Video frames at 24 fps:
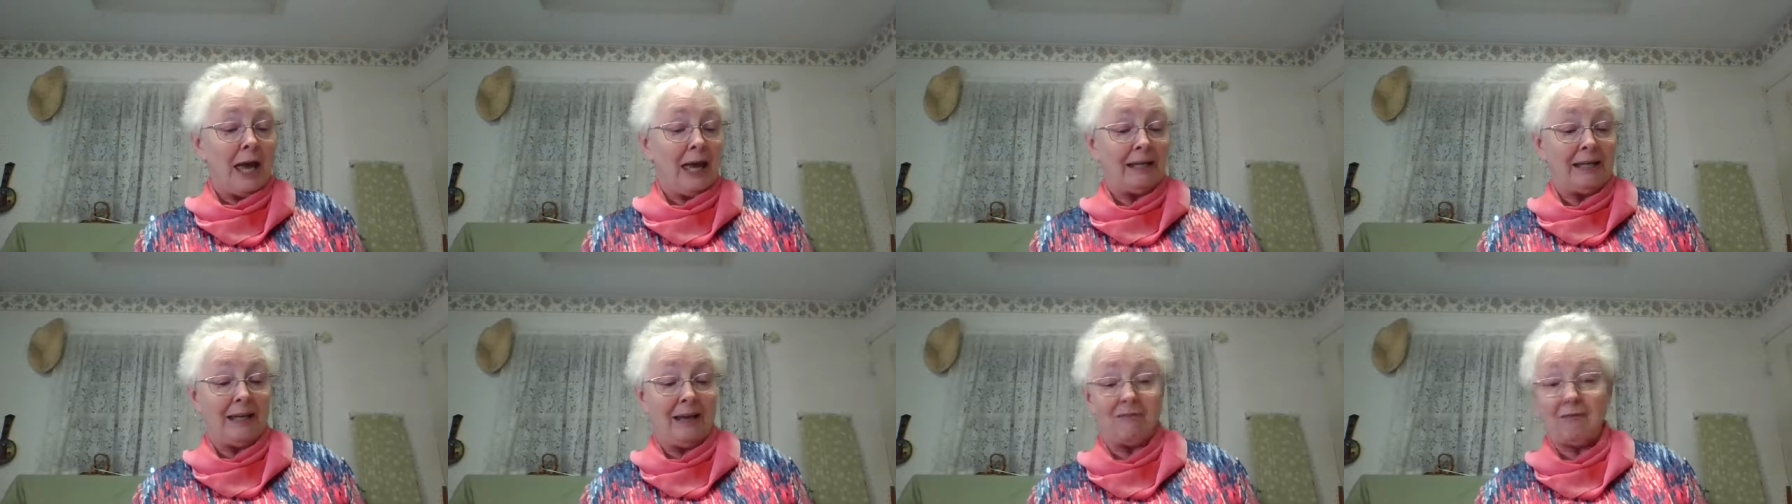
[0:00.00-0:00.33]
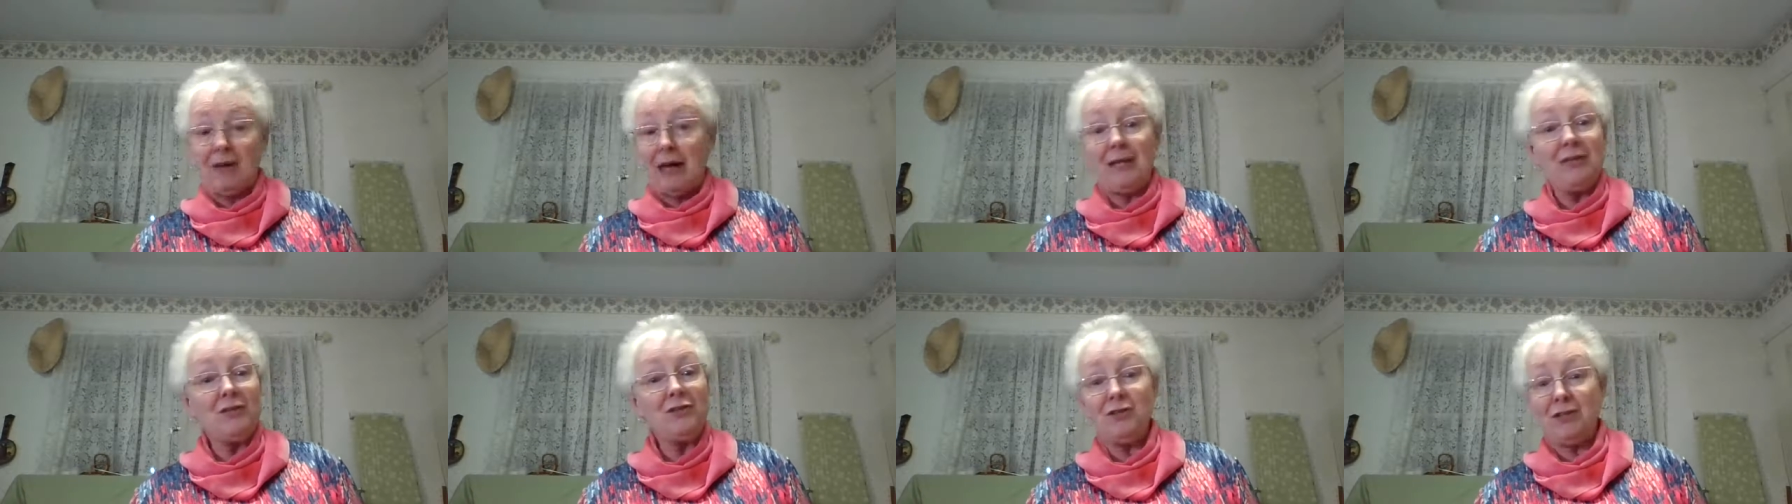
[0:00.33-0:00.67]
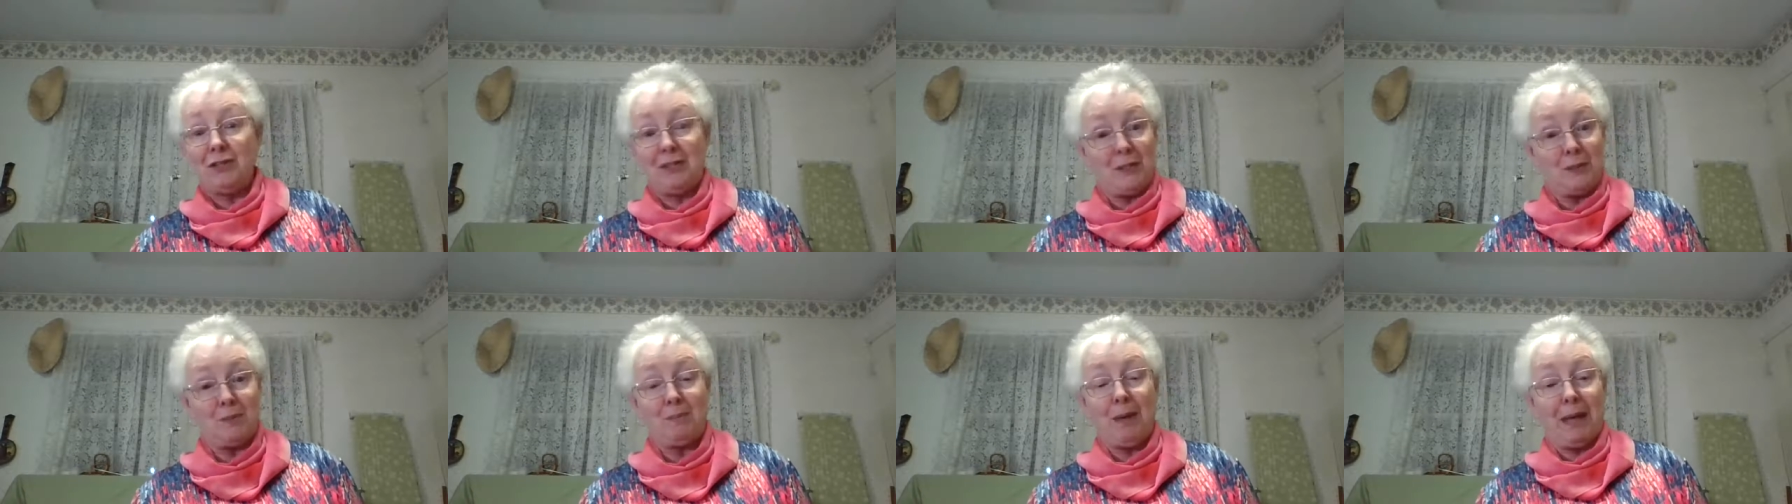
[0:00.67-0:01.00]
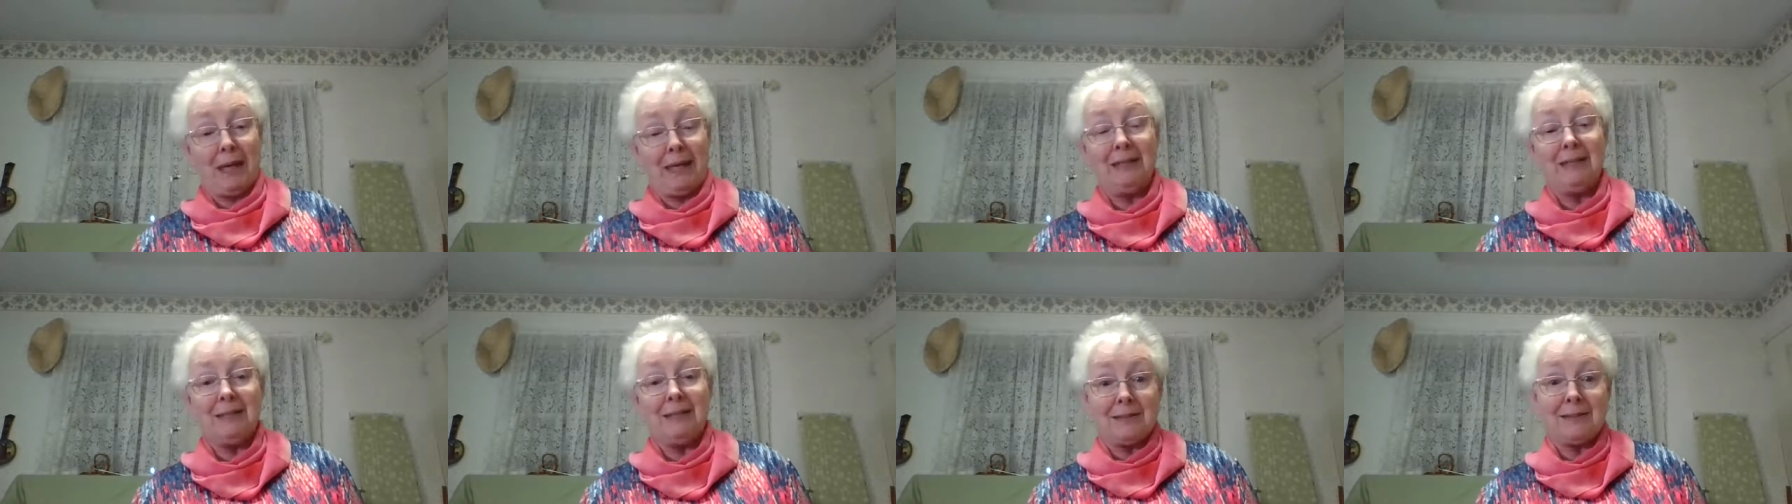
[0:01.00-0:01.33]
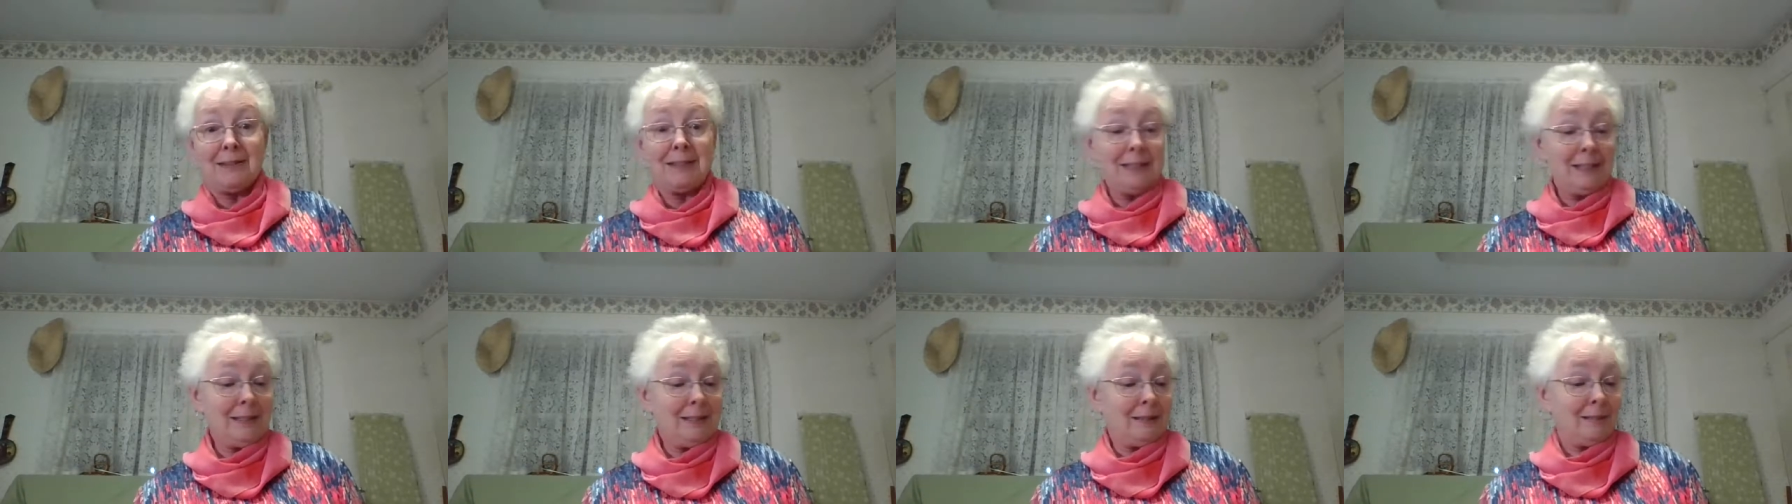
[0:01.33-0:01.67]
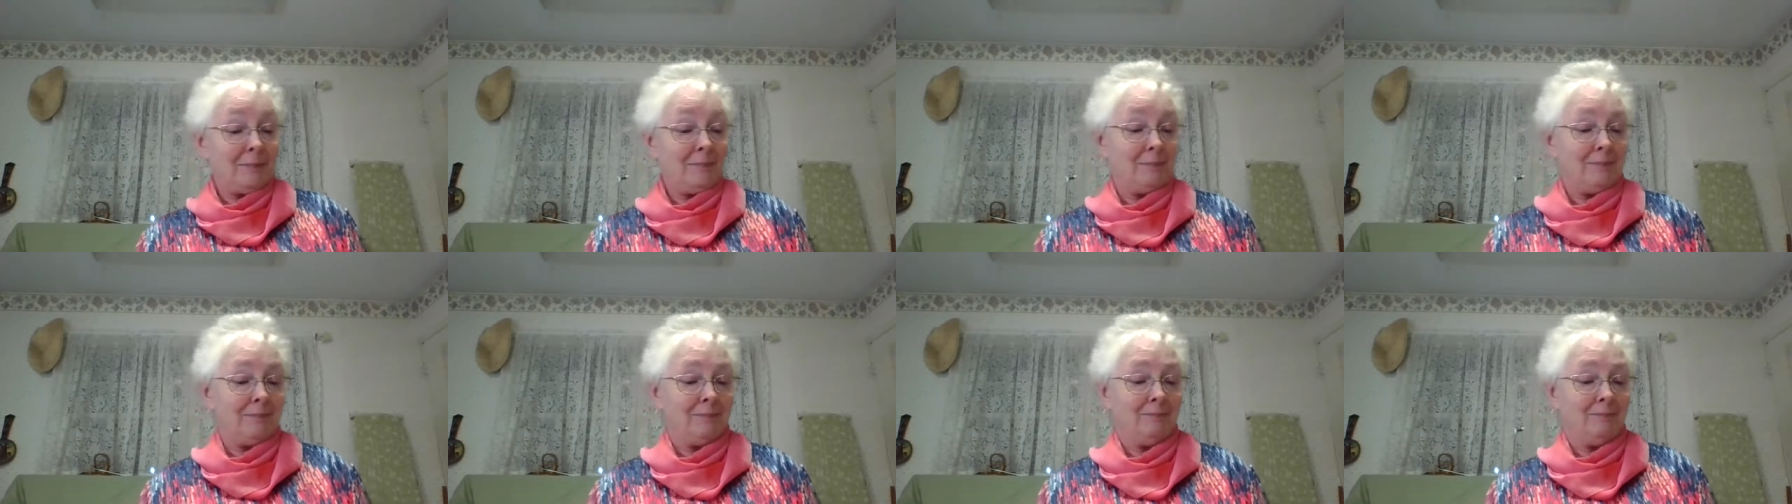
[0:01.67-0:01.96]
and have ice in his bed, isn't it?"